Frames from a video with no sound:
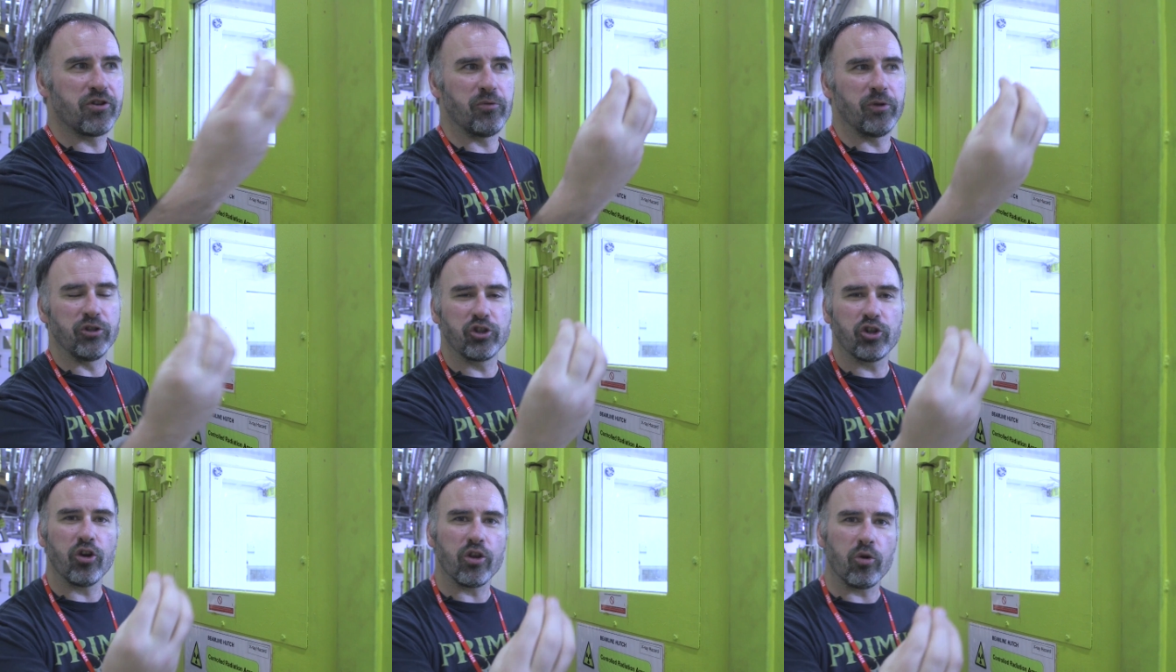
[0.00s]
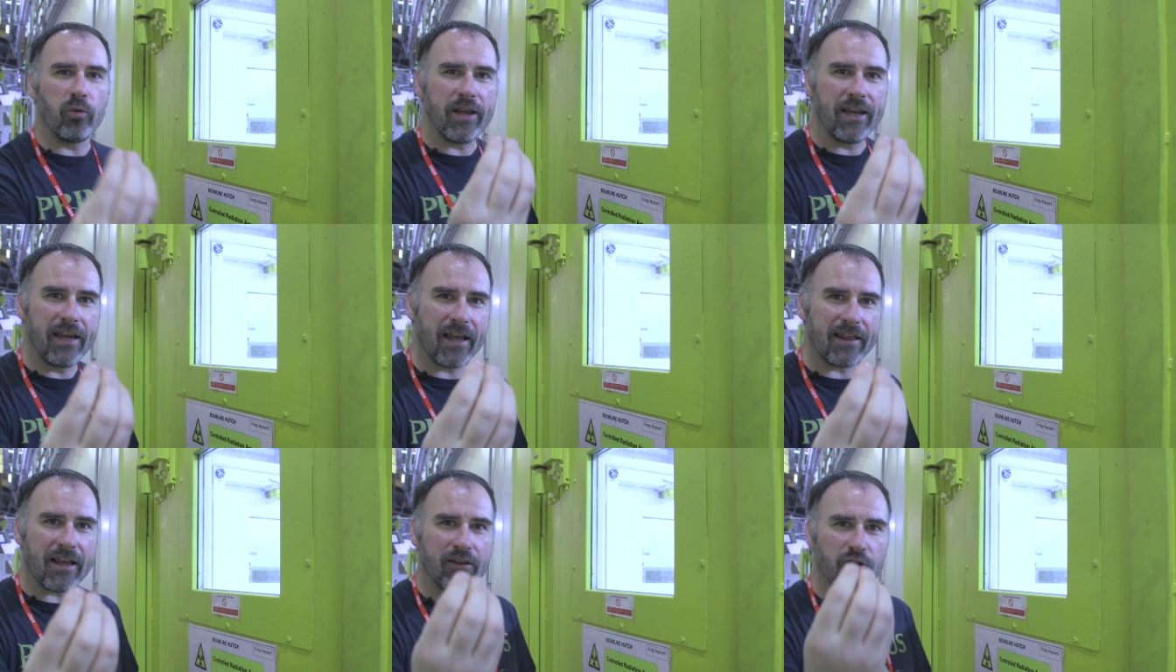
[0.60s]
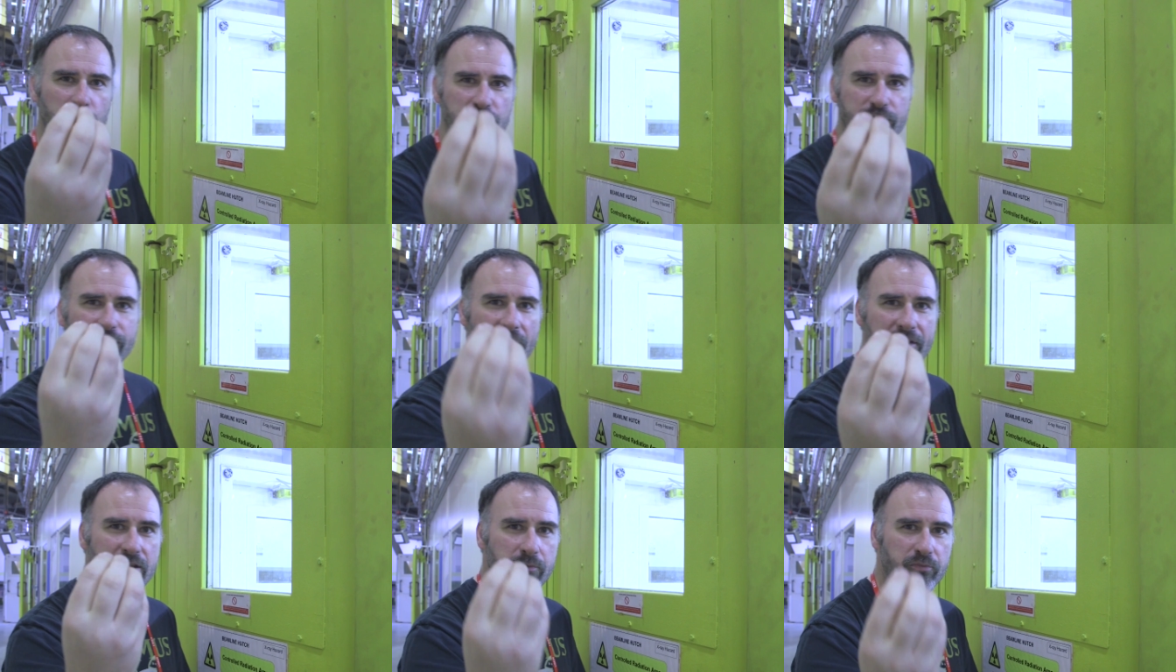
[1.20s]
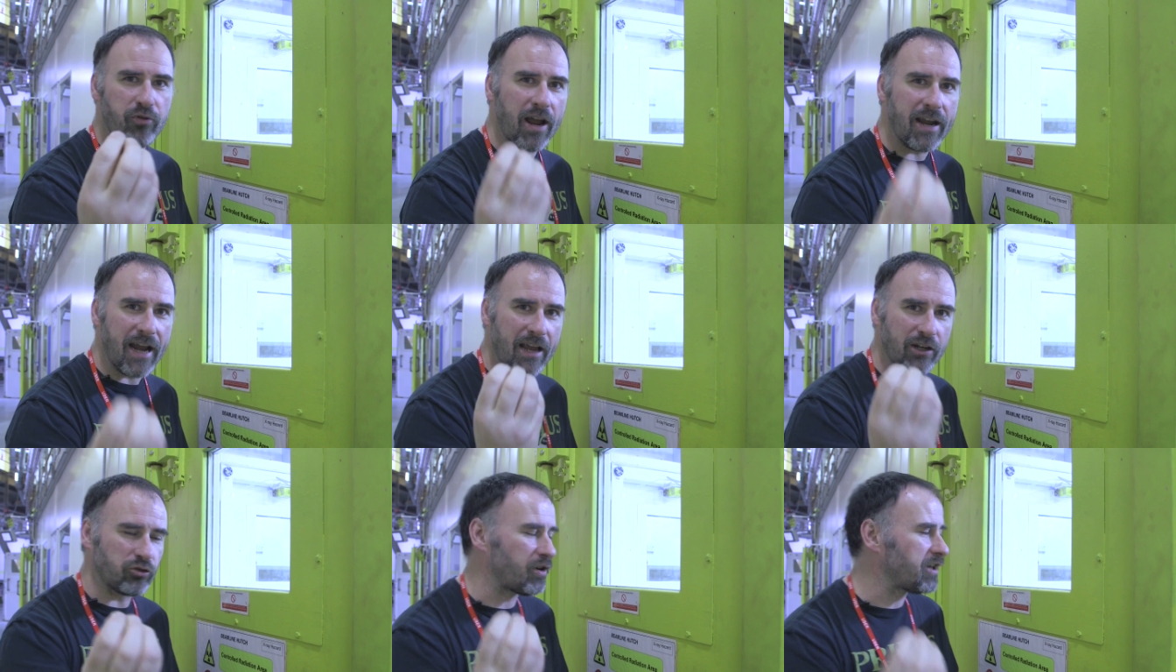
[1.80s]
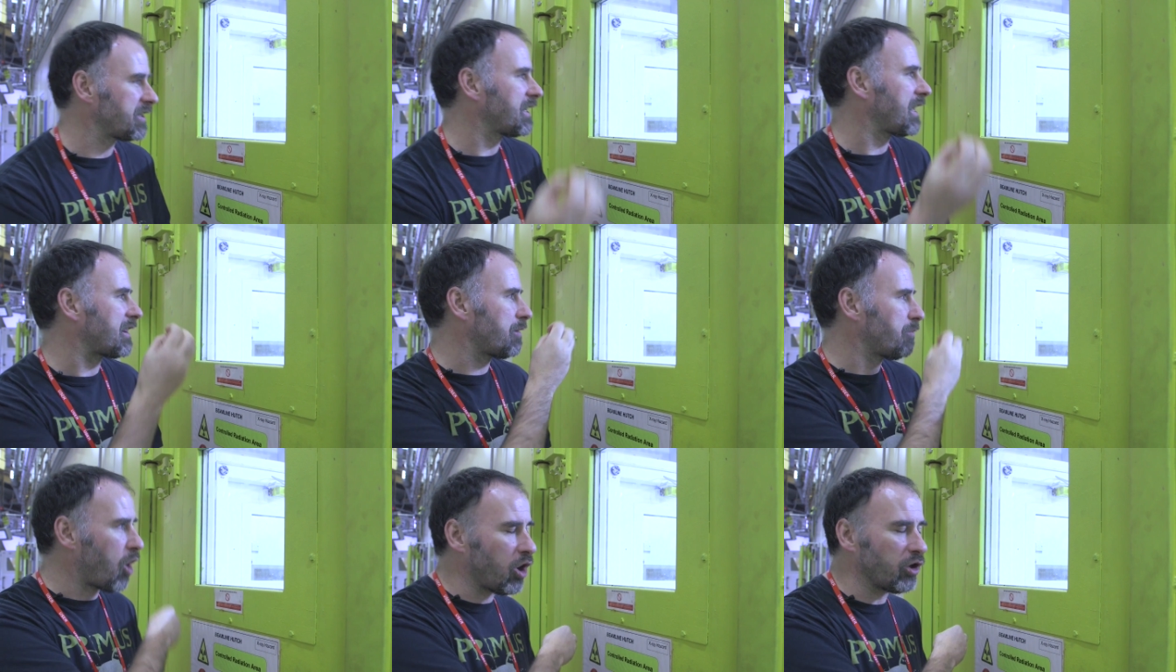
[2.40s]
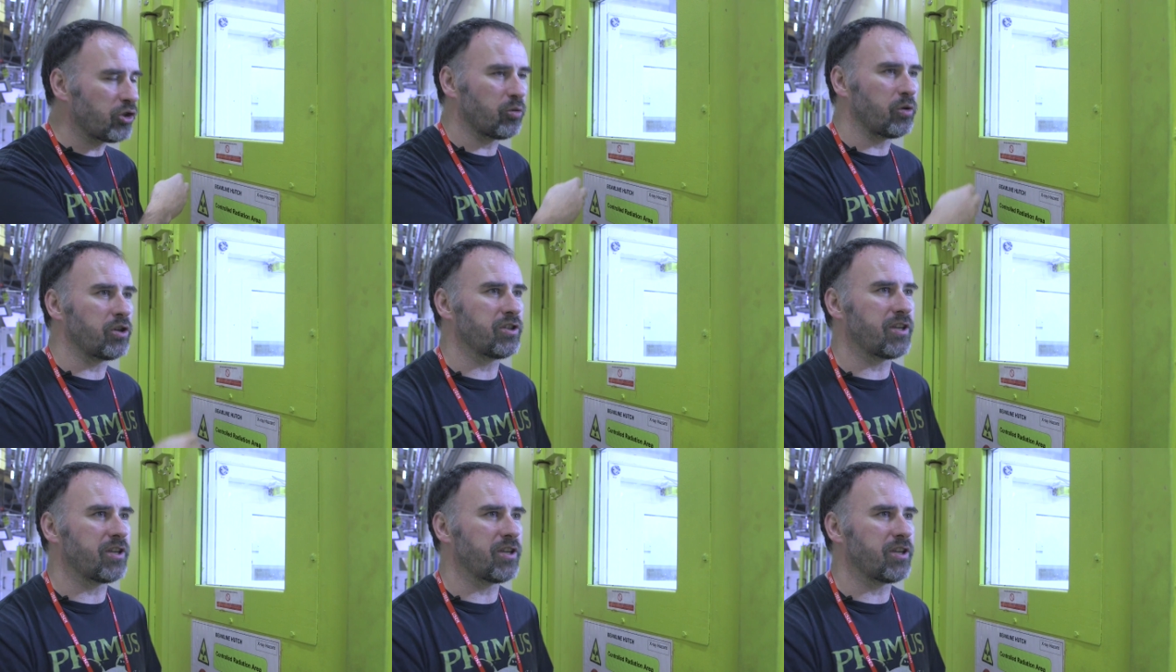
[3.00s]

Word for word: to ensure that we can get that, those very bright X-rays and get them onto our